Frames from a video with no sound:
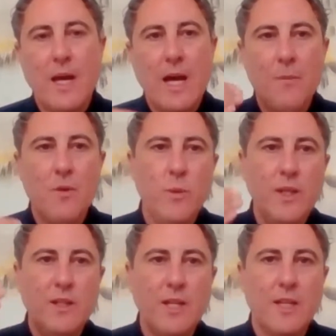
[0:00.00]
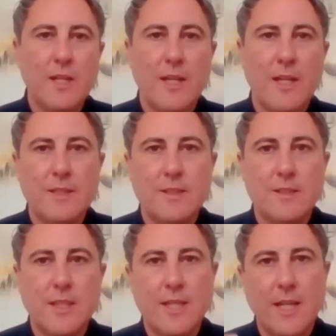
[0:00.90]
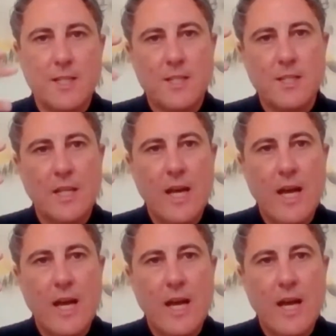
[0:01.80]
How are we taking into cognizance